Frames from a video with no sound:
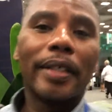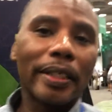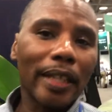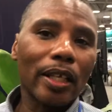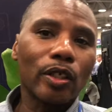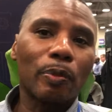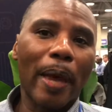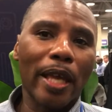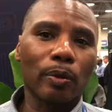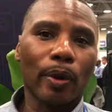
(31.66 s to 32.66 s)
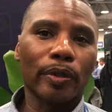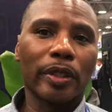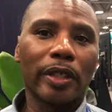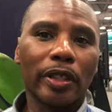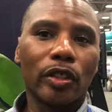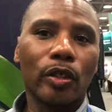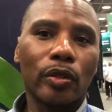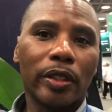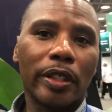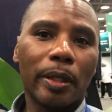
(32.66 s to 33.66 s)
it does not use passwords. It just
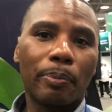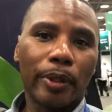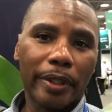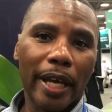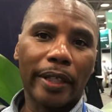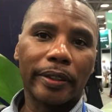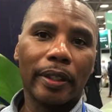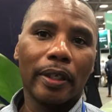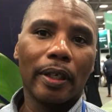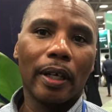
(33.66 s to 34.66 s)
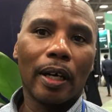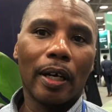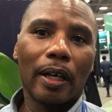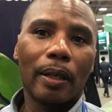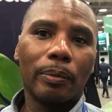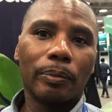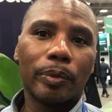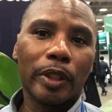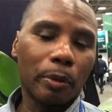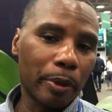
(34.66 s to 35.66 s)
uses the protect, uh,
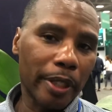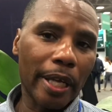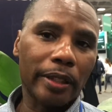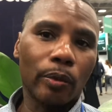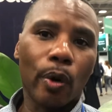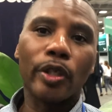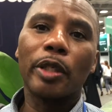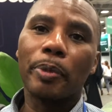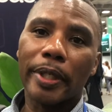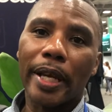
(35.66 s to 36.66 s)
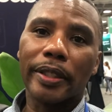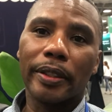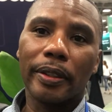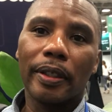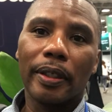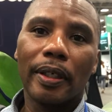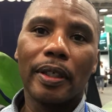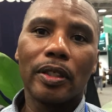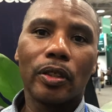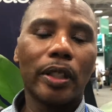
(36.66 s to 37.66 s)
just the protection, worksheet protection.
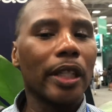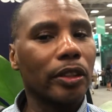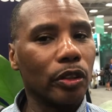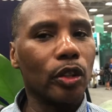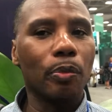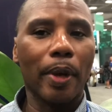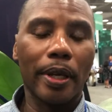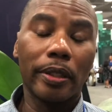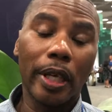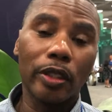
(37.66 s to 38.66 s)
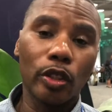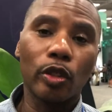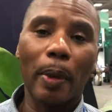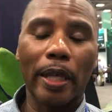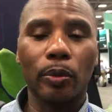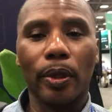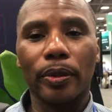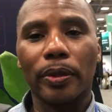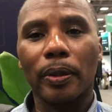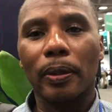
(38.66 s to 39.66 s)
So it doesn't use, it doesn't use
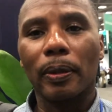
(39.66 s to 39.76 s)
passwords.